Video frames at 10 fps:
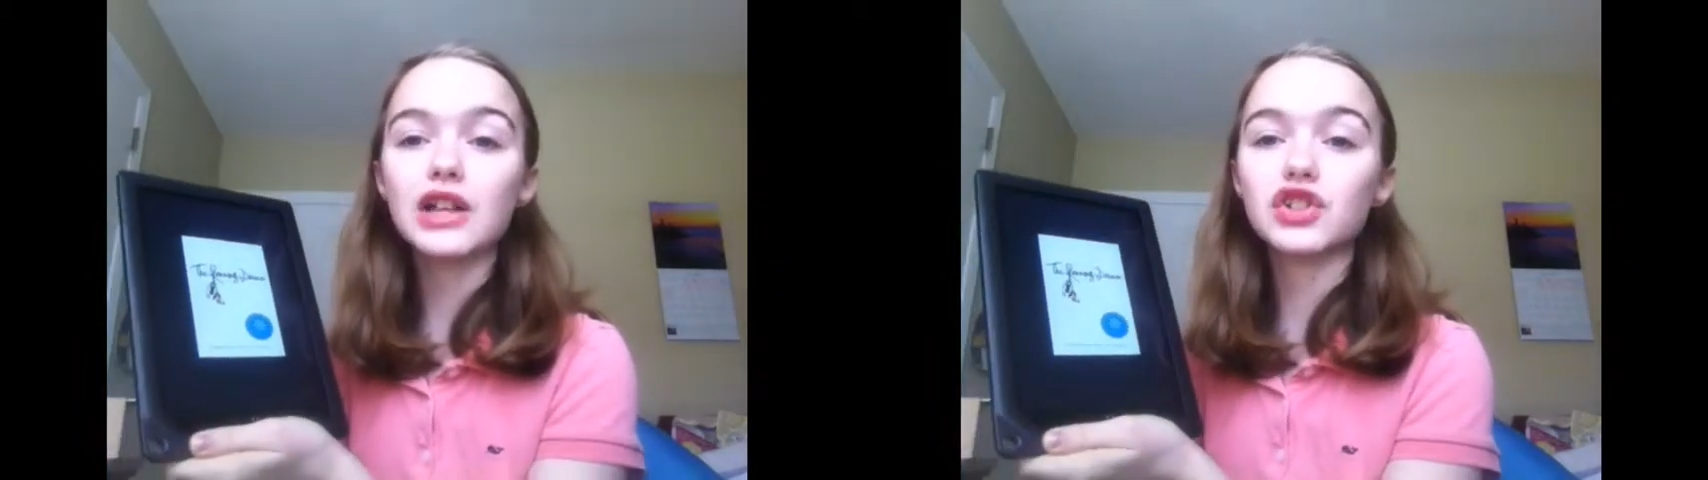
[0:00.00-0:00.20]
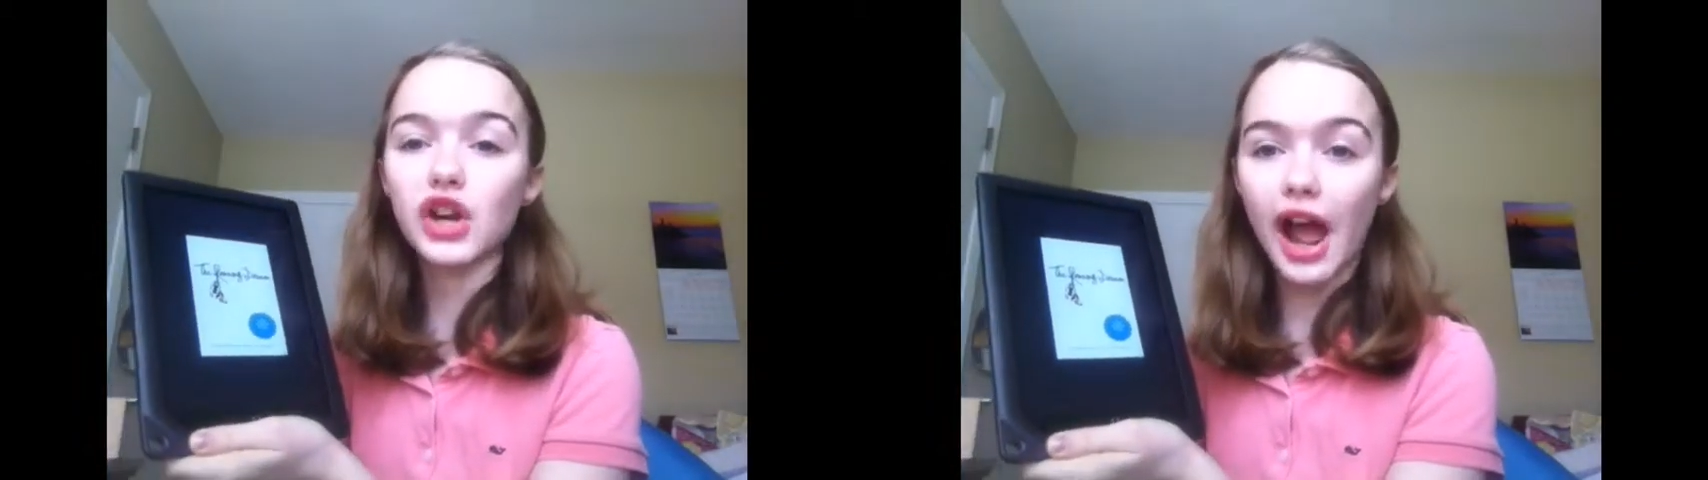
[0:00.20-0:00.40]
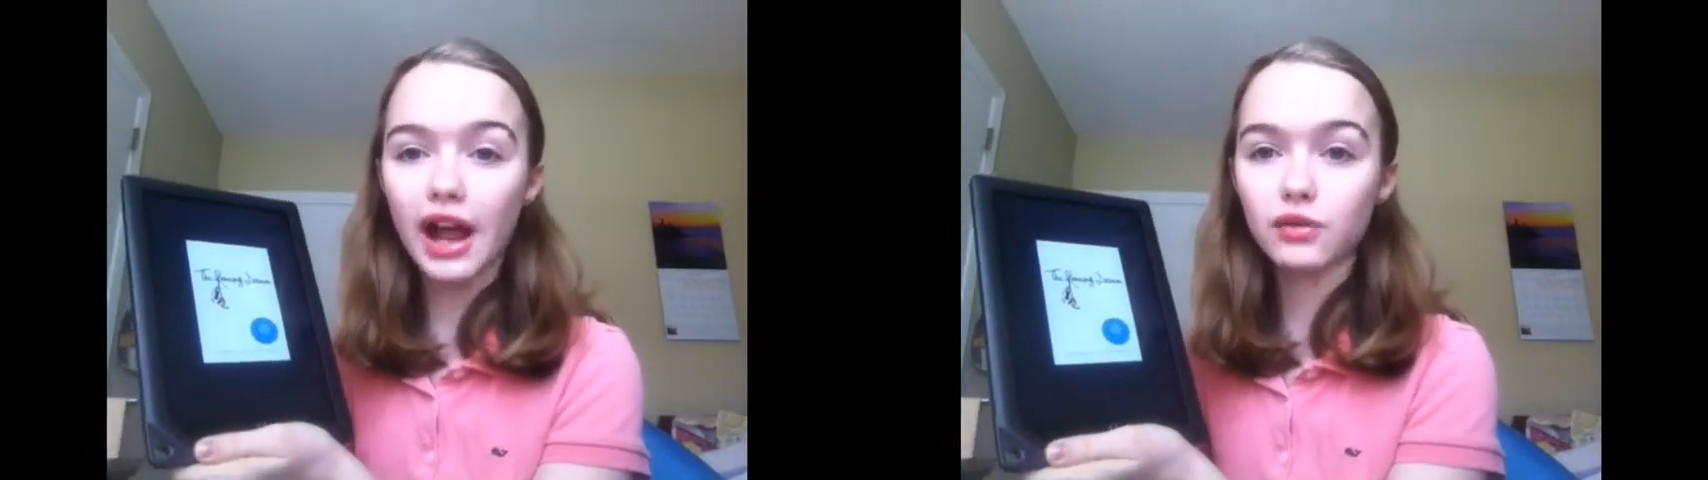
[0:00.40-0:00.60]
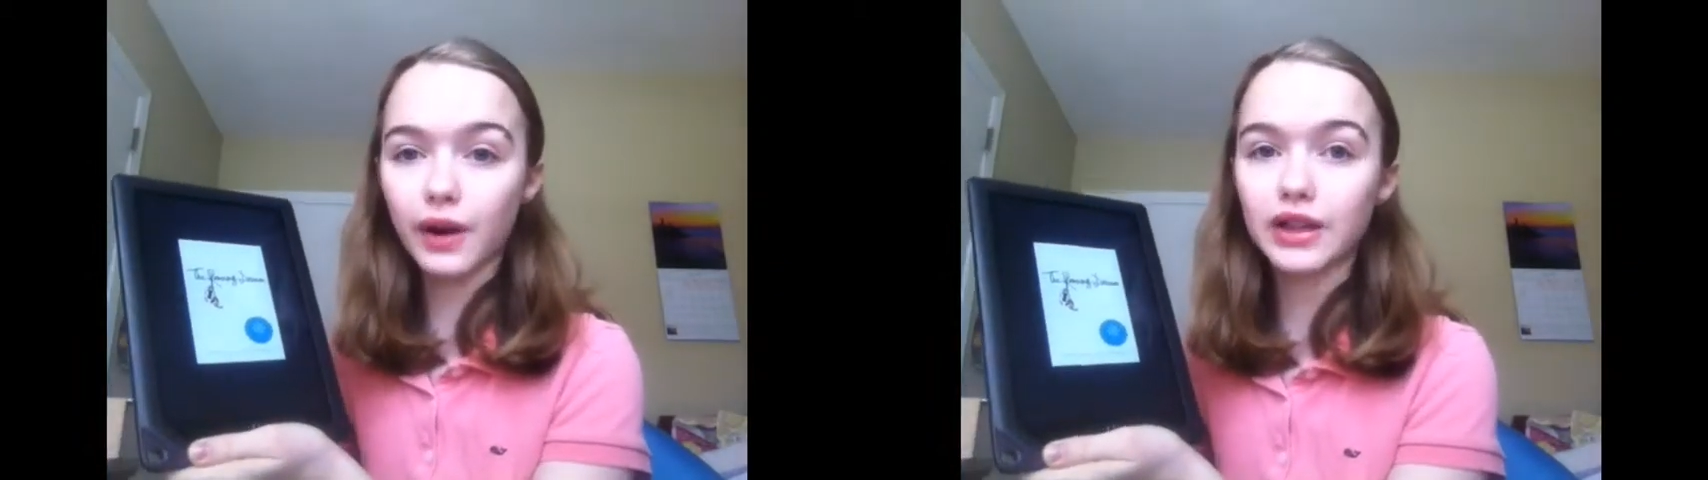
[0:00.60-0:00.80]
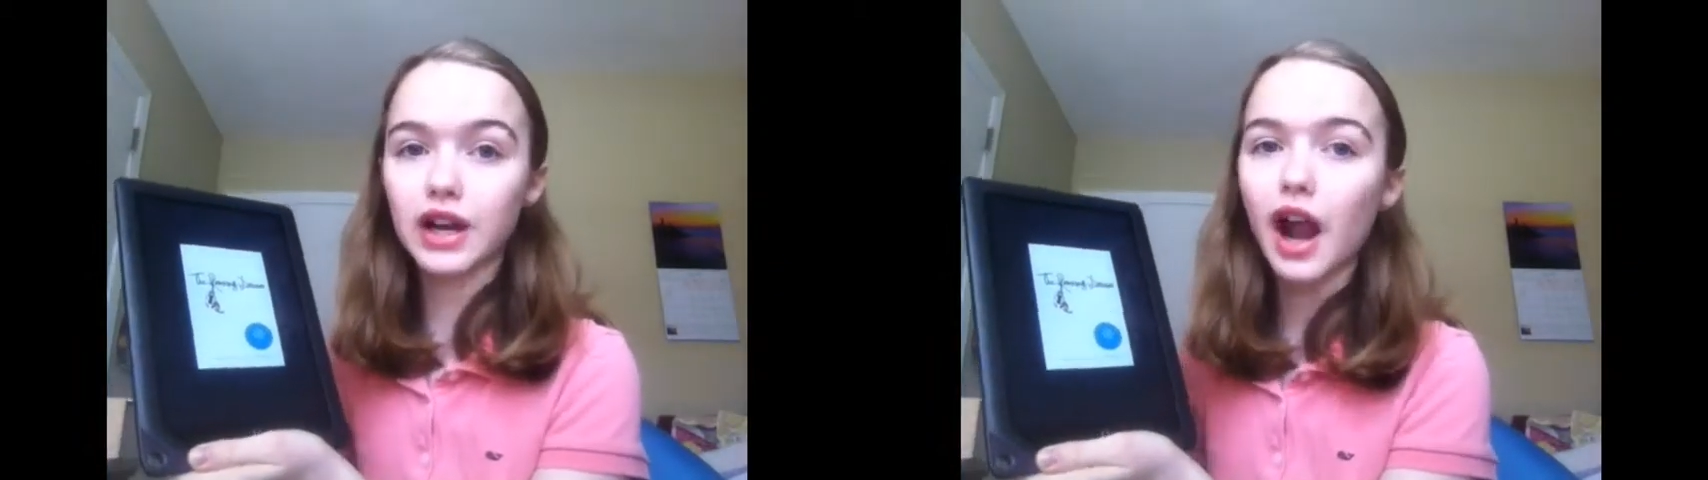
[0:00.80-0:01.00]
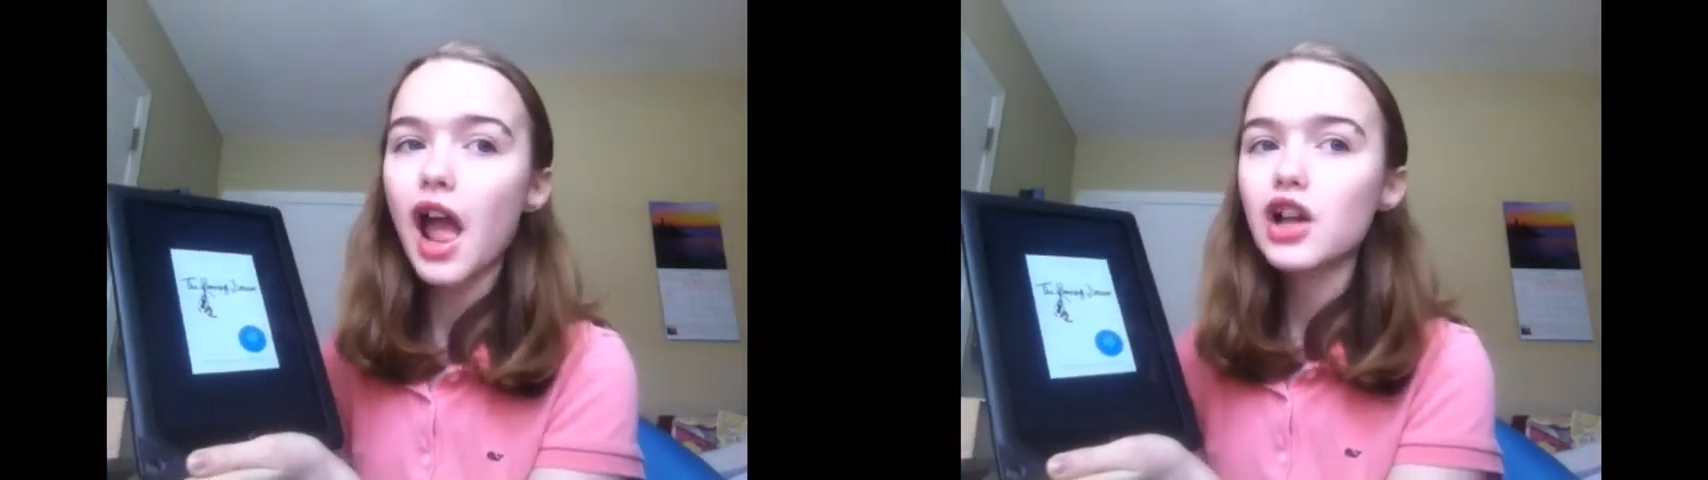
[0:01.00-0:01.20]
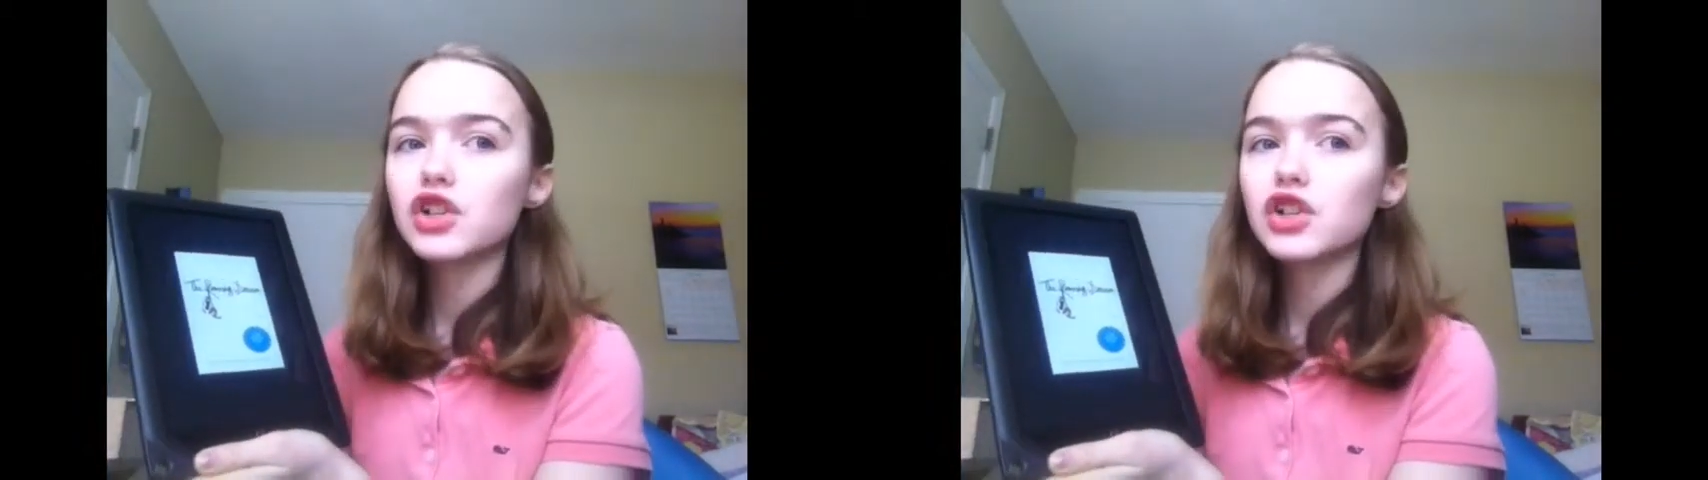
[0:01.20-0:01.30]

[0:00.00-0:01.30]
track runner.